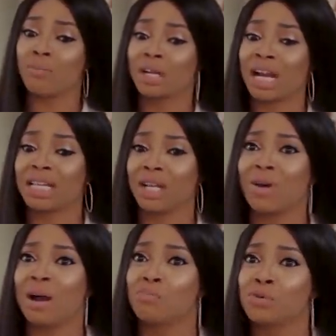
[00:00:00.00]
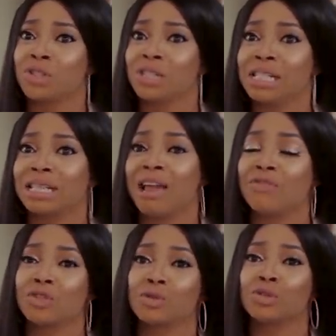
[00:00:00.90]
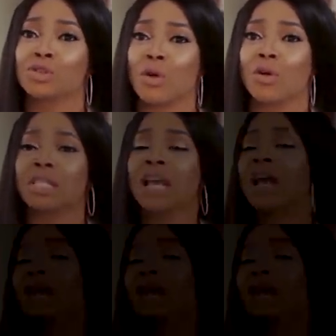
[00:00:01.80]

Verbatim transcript: my bukata the way I'm pushing it. Life is too short.